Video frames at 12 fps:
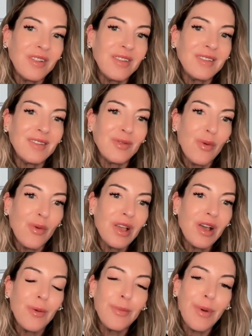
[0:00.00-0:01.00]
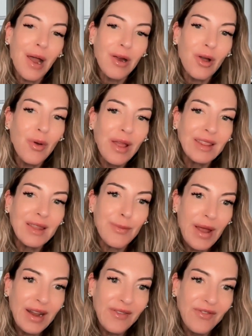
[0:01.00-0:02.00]
And this is what we call borrowing the
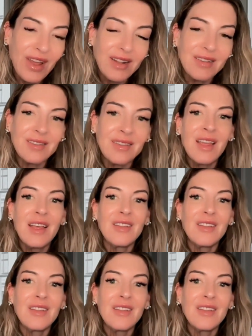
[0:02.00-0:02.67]
benefits.